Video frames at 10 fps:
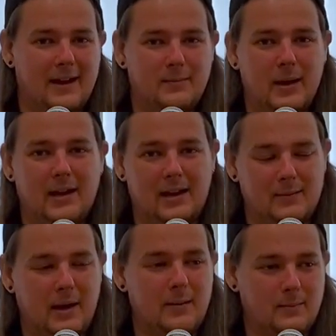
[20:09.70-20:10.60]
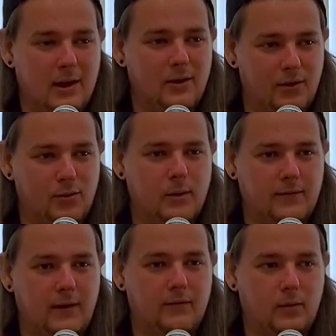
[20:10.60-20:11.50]
Picking my other 3
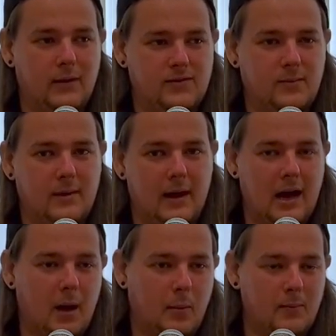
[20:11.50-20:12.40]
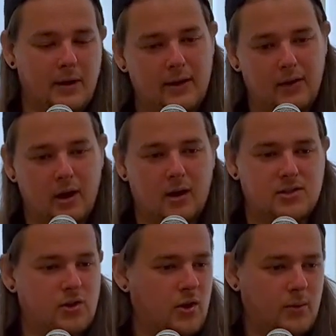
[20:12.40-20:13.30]
favorite riffs from that album. There they are.
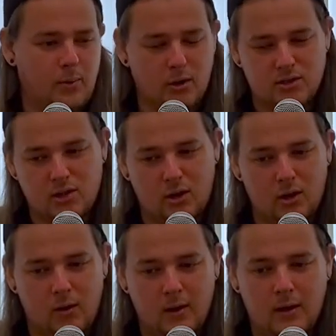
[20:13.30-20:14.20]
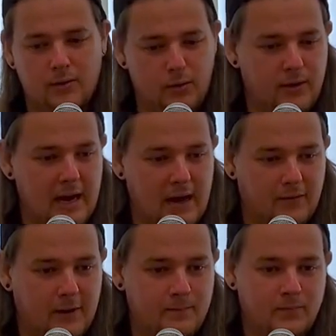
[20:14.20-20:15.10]
So you got the post solo, Through the
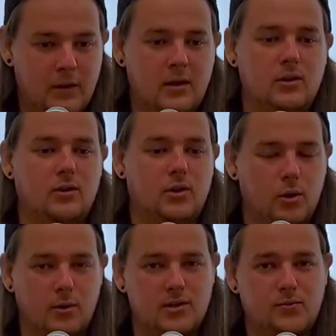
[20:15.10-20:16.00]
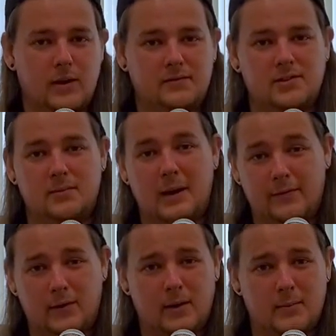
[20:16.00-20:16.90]
Never. You got the chorus riff to My
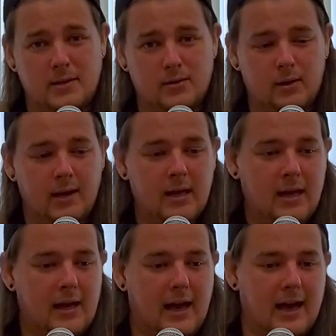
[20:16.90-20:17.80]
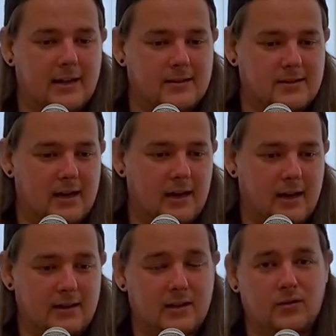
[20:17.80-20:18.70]
Friend of Misery, and
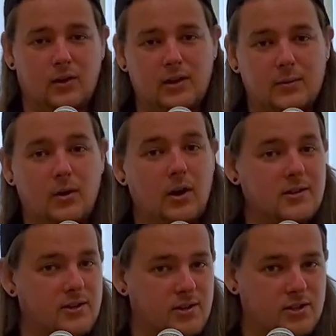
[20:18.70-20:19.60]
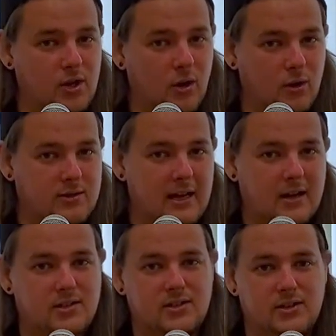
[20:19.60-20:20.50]
then you've got the under the solo
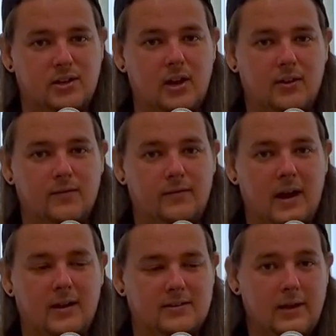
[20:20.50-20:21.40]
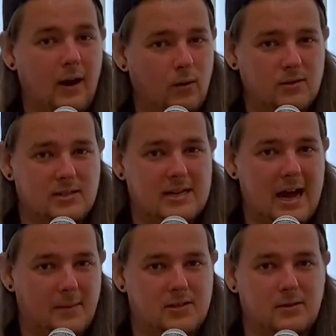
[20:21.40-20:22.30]
section to The God That Failed. They're all just
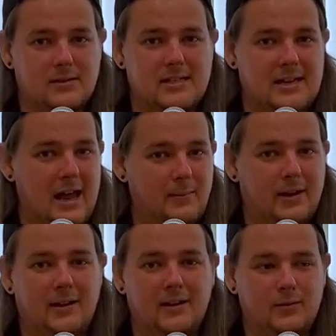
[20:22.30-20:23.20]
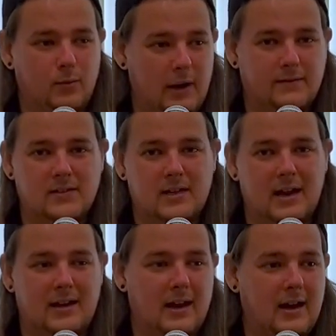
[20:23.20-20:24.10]
absolute slamming riffs,
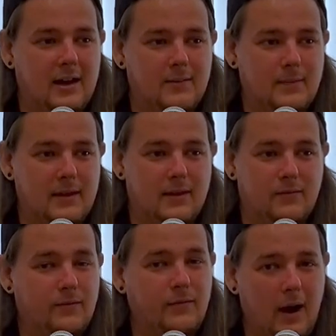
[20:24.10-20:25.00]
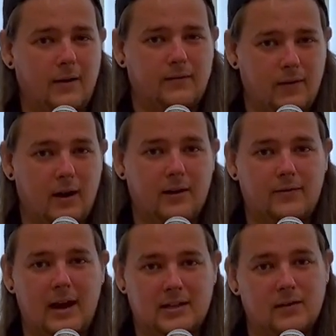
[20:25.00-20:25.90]
and they're very, very
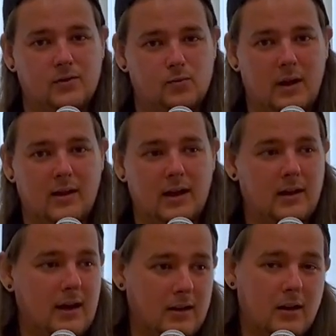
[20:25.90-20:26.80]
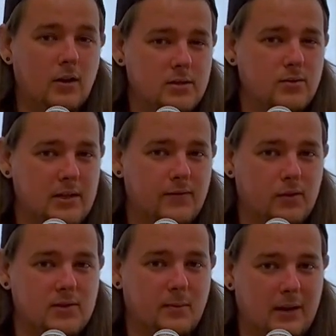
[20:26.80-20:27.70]
effective as well, and not too
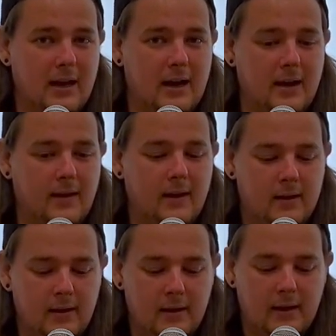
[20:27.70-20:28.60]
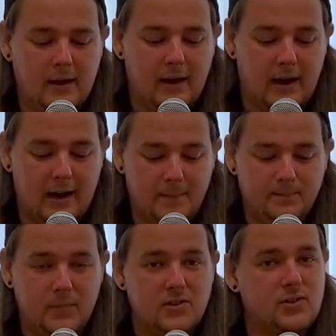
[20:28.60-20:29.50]
difficult to play either.
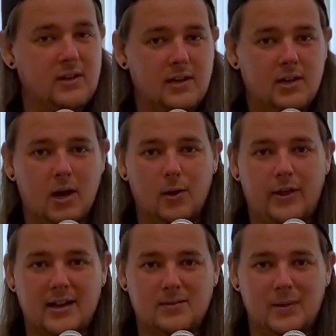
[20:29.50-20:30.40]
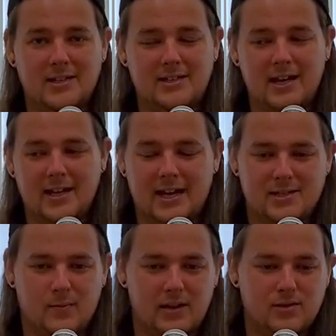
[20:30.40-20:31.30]
So there you go. That's me today. That's
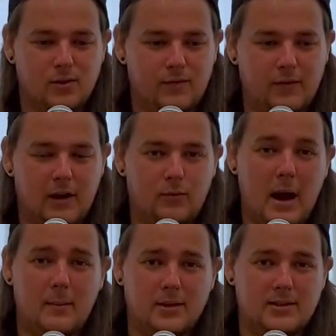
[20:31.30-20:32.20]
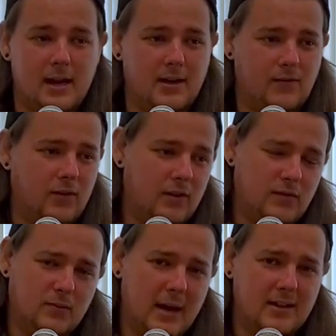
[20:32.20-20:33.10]
my sort of ramble done. If
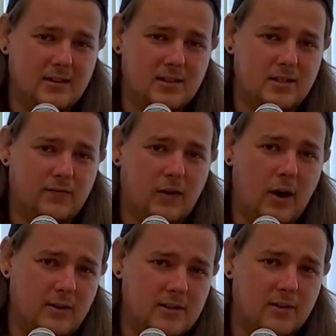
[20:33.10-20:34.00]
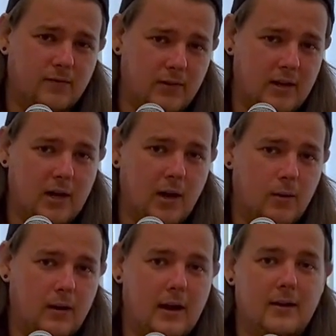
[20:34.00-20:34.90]
you've made it this far into the
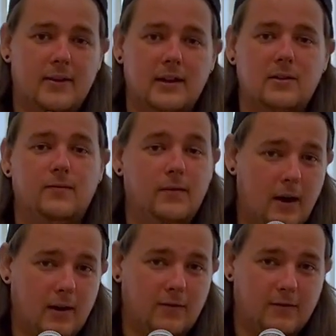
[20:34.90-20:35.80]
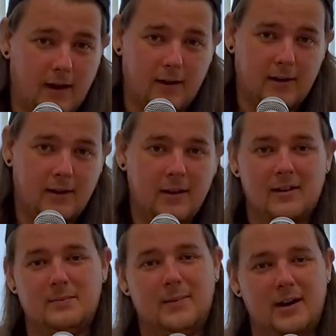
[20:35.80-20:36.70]
video, thank you very, very
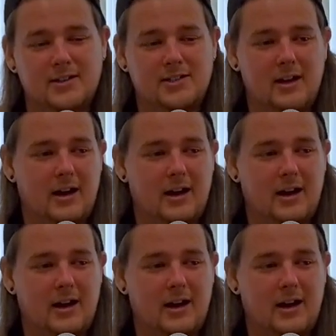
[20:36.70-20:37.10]
much.